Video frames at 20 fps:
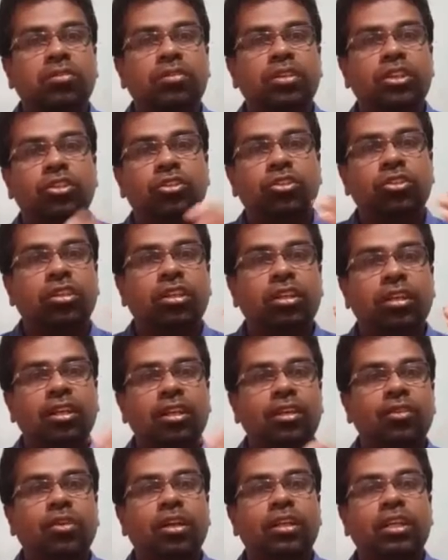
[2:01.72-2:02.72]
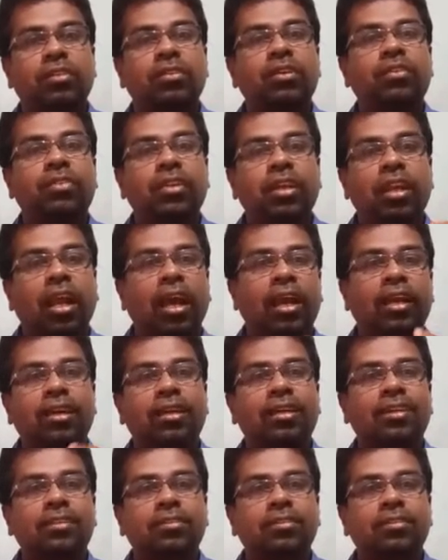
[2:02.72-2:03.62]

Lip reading: we should read whatever we like.